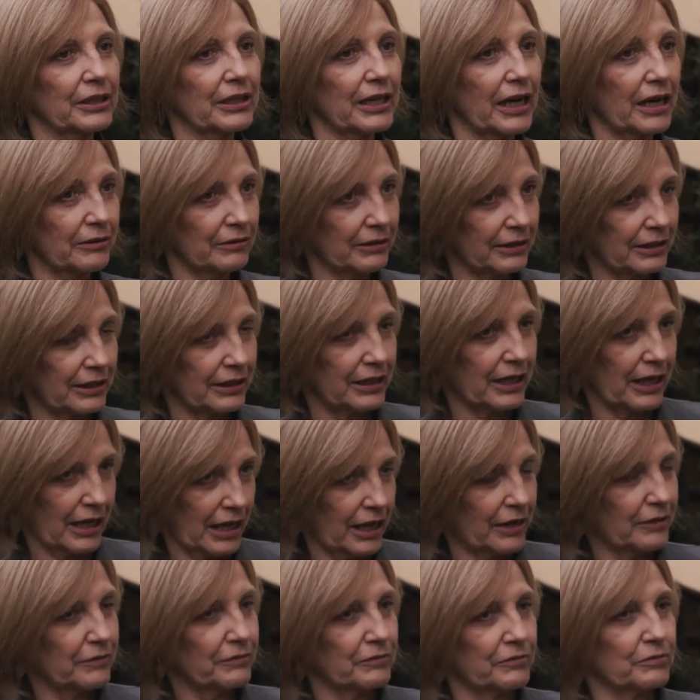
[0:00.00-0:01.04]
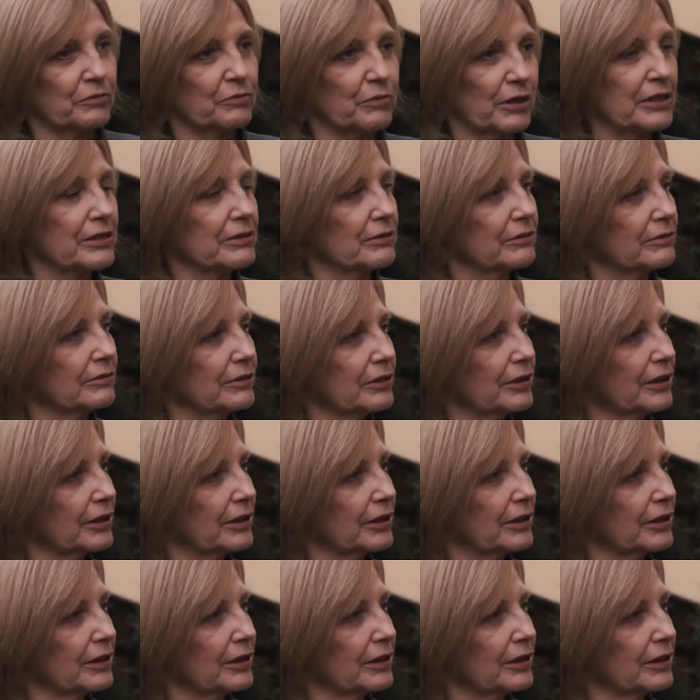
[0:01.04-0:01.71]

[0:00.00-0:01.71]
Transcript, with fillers: currently have one